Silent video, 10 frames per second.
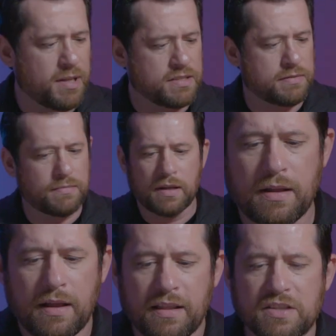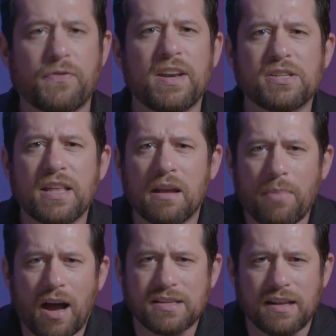But let's finish the
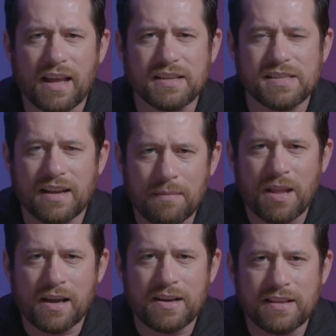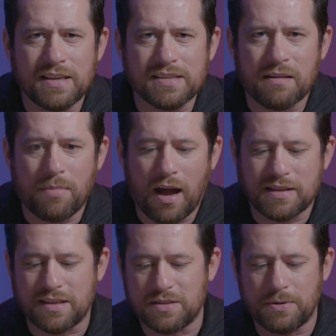unboxing. Like I said, I'm not good at these
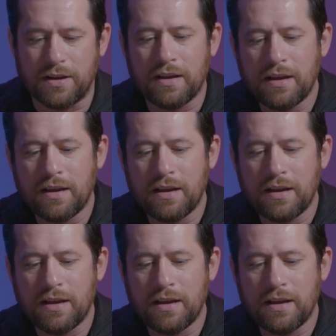unboxings, but